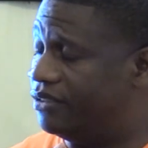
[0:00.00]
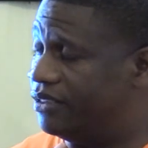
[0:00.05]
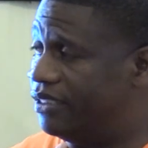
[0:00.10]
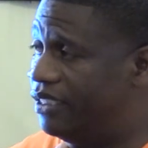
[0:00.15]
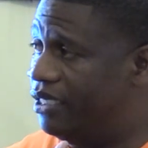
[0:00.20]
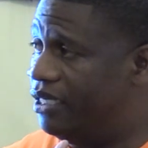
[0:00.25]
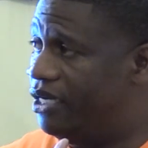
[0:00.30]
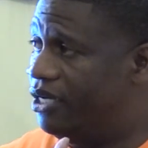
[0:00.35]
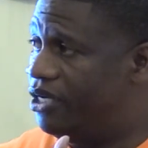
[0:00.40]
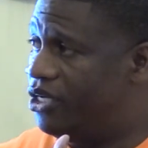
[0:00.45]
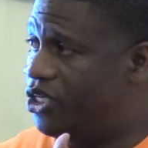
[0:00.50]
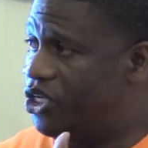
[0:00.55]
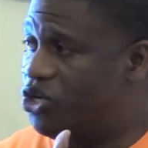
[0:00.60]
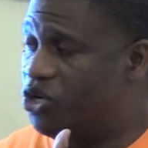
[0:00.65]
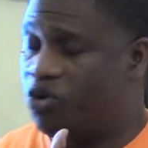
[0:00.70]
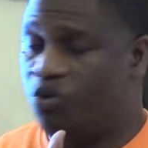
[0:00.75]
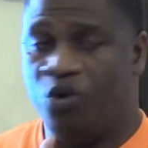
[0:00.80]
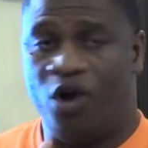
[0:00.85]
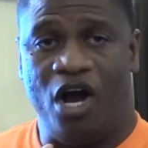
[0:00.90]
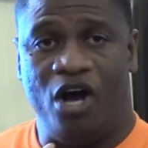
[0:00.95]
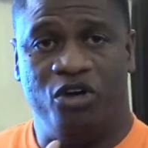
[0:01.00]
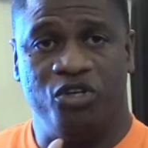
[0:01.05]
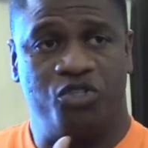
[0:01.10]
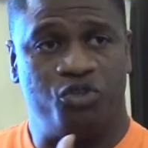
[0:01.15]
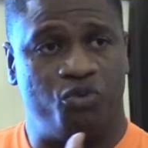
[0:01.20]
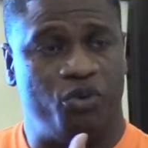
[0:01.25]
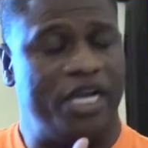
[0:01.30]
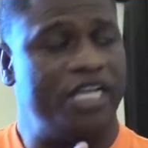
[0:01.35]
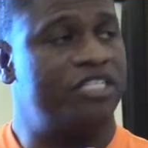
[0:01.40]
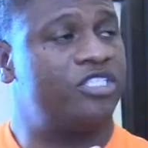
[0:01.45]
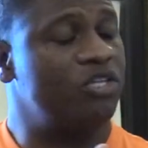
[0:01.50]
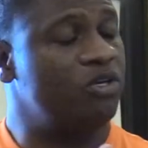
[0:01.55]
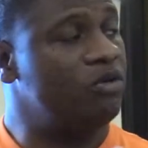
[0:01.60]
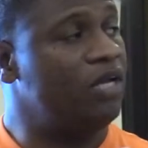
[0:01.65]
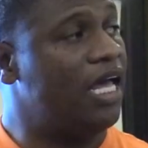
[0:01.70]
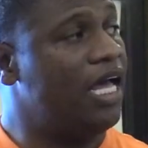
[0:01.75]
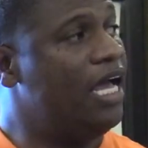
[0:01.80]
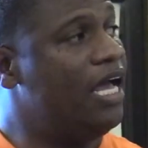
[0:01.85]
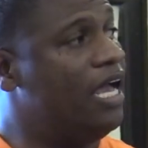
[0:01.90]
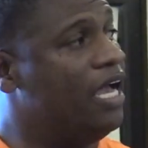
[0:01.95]
do. You cross racial
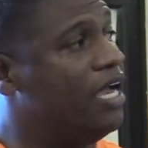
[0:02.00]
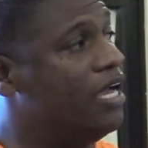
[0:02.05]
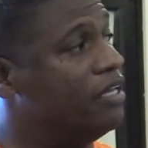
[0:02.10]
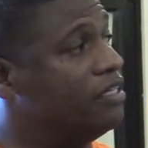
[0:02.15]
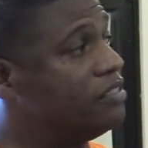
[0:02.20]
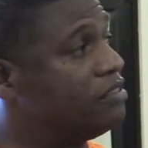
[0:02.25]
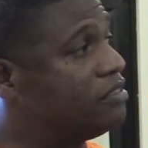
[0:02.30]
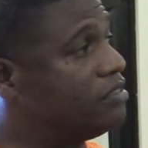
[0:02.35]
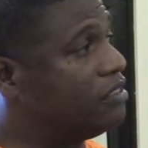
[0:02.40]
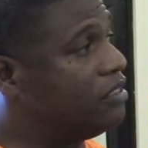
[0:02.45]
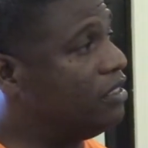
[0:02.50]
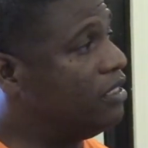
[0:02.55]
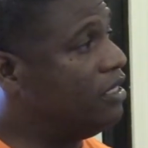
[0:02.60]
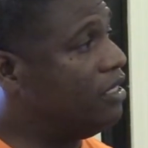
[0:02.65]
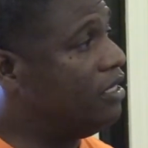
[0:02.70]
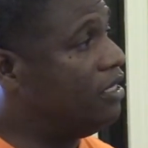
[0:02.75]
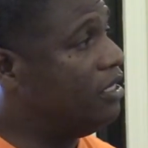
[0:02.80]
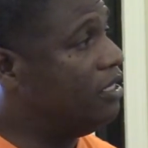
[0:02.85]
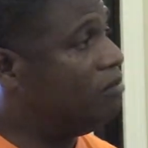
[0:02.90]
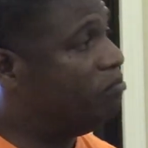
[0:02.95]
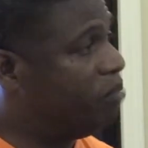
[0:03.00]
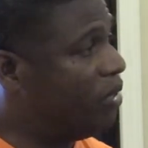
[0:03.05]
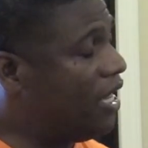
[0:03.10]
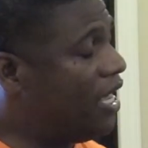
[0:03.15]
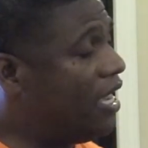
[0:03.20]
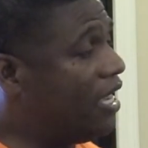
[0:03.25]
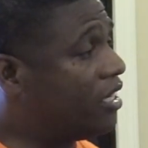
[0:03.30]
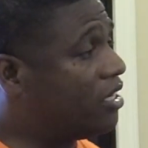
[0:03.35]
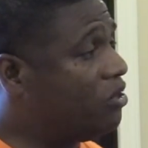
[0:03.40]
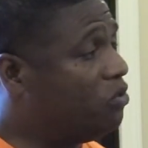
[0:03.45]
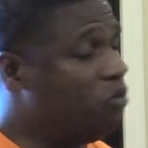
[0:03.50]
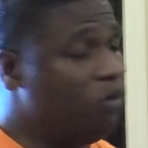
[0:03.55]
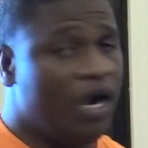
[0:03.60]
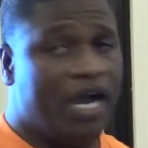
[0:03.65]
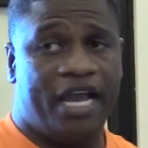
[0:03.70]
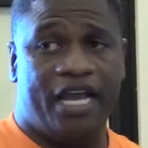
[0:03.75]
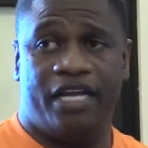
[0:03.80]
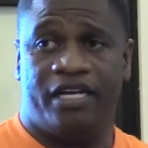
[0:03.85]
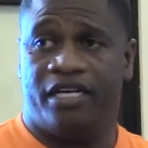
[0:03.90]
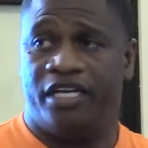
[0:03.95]
lines. Black,
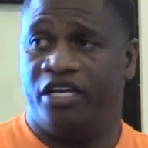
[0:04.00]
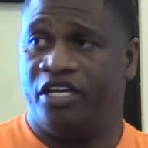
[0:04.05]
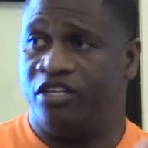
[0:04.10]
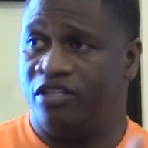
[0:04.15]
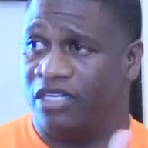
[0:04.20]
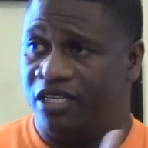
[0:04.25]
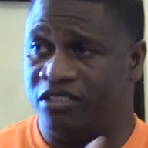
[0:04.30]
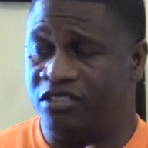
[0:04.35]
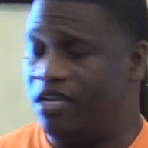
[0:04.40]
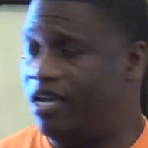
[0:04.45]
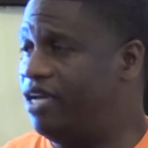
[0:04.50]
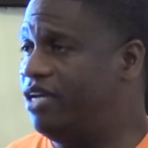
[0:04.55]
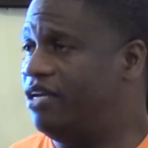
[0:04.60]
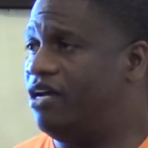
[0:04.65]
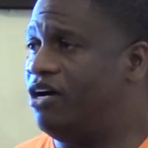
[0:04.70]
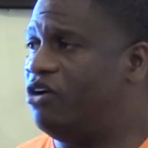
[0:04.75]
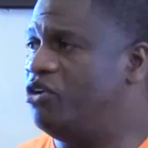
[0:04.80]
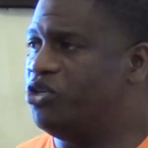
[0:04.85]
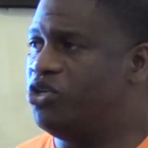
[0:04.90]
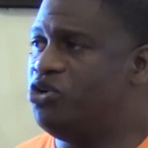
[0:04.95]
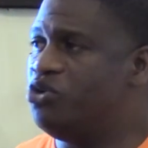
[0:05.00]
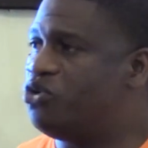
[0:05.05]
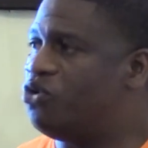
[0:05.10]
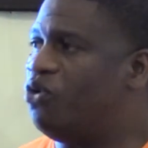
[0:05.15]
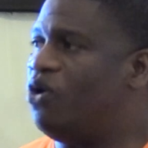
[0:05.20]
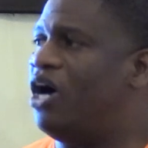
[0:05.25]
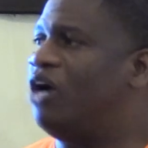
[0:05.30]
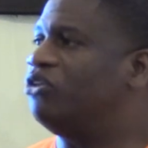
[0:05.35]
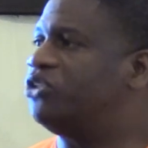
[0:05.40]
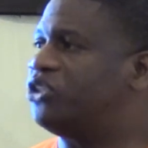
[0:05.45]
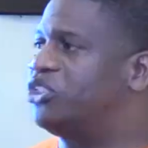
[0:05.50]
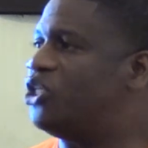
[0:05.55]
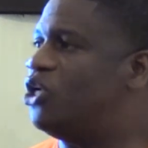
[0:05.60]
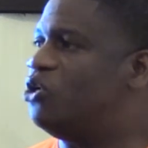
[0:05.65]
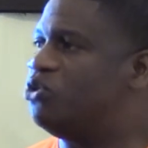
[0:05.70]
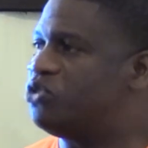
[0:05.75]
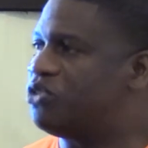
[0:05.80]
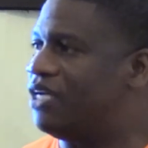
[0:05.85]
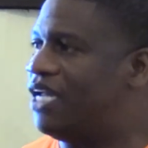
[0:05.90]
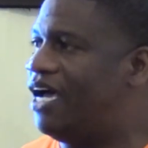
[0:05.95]
white, Latino, you cross
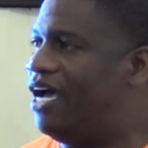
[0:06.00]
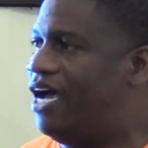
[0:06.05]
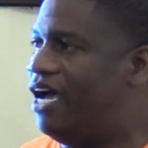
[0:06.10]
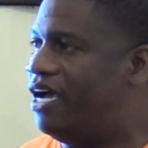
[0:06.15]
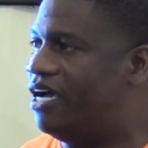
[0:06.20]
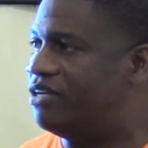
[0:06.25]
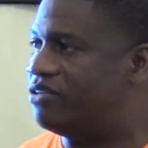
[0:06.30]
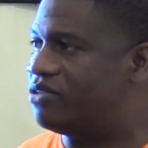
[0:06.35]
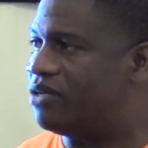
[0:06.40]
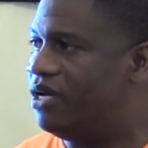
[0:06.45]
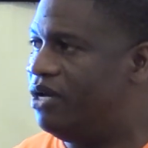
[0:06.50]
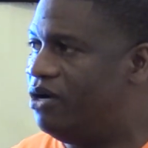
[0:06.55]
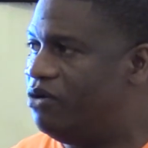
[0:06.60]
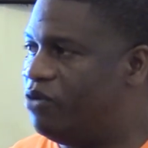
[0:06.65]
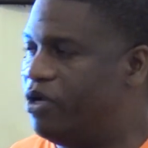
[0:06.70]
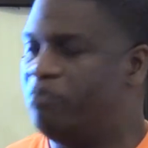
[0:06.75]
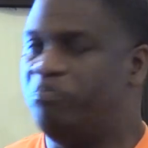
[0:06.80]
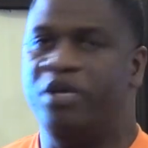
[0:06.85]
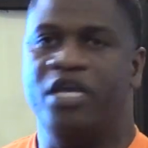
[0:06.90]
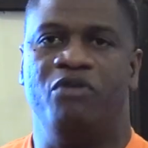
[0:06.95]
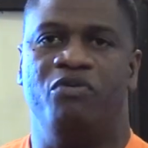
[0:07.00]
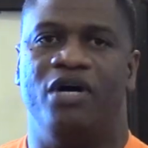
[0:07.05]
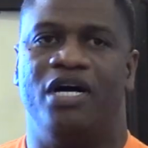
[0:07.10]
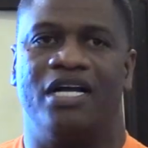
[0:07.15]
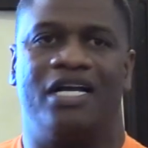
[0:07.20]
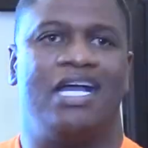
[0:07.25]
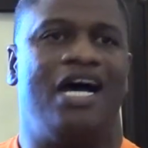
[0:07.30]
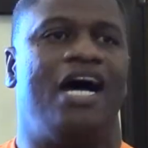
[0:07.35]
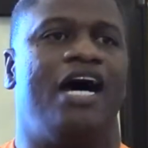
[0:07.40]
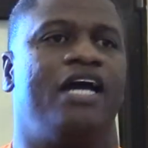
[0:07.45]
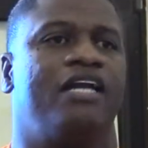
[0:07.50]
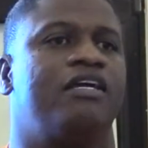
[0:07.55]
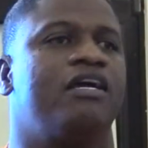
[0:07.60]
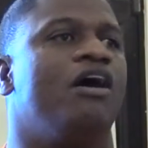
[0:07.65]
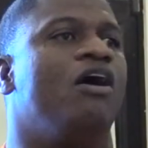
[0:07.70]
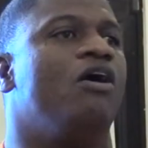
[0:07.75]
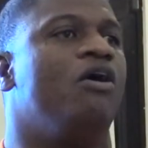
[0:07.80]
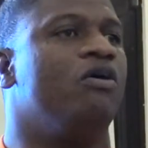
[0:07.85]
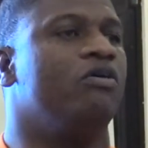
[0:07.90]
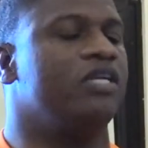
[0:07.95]
those lines. We be what God
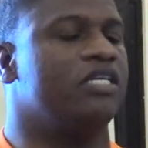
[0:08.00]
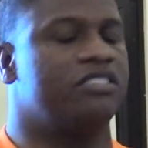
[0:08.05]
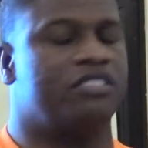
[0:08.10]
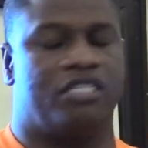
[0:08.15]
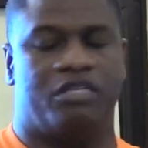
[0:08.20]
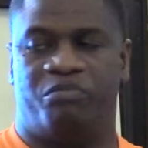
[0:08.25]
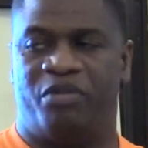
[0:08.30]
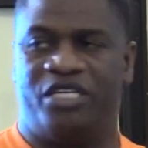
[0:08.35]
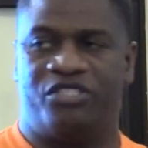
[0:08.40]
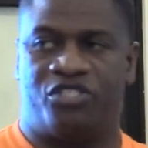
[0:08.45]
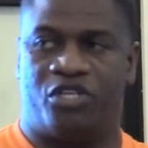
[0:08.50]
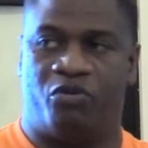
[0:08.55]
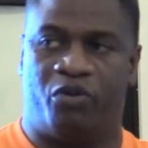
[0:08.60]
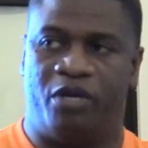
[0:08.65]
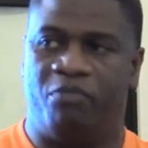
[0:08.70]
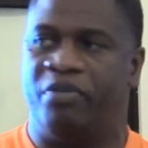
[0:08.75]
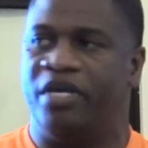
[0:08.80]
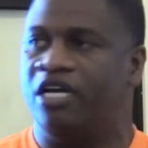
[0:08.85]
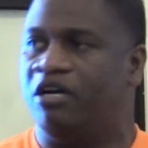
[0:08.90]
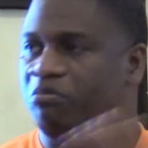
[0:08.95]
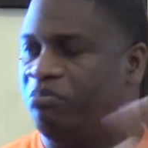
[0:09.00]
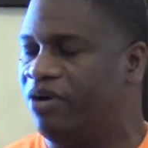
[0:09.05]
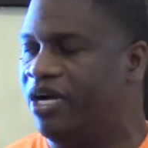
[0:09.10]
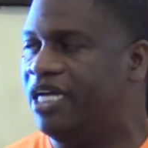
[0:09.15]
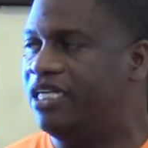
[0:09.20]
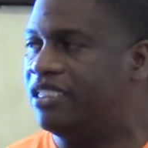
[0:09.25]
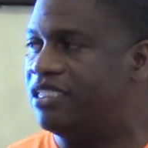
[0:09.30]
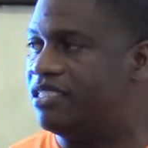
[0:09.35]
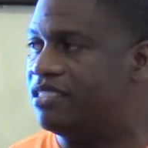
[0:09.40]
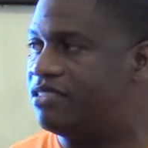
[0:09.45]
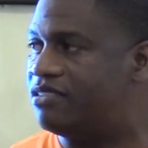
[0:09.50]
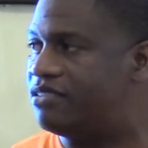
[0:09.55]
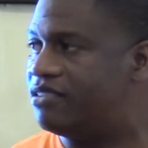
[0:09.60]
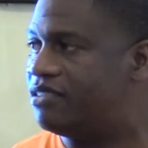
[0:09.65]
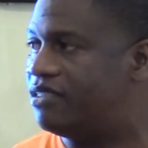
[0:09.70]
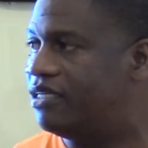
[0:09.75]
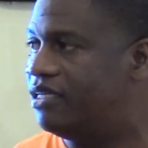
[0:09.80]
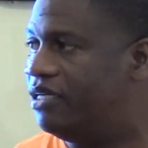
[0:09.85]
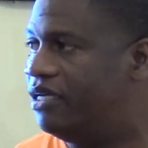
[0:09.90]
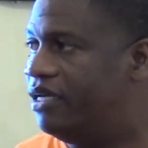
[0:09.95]
called us to be. So we build
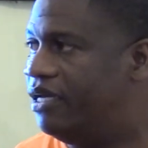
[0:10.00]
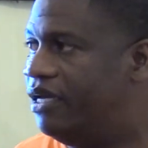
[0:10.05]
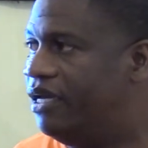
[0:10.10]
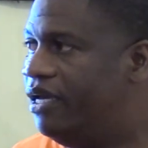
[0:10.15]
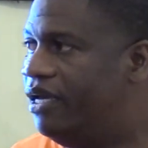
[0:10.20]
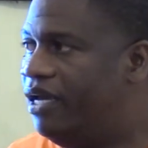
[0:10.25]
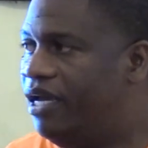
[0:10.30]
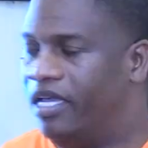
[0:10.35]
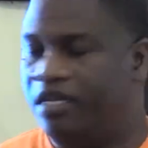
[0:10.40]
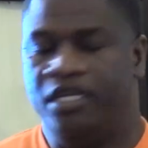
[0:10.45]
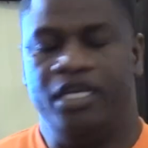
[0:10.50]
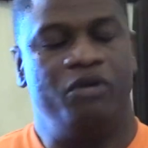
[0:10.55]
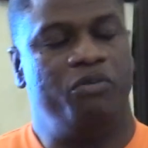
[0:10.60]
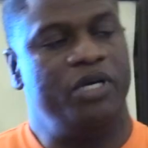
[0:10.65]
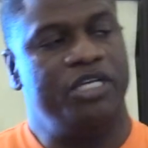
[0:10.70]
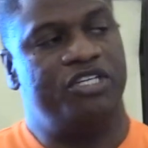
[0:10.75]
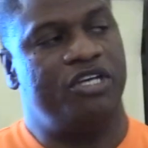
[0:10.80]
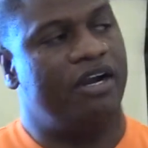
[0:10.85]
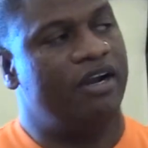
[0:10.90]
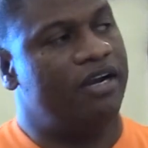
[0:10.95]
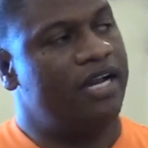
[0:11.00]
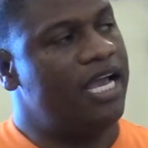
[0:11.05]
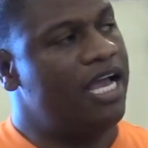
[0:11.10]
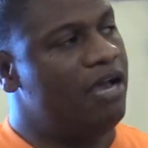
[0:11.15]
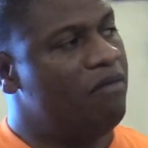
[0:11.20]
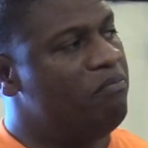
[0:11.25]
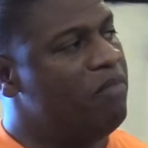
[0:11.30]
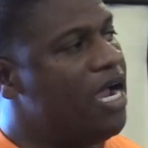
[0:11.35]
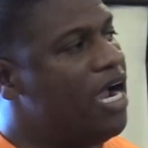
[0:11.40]
bridges. And then we tear down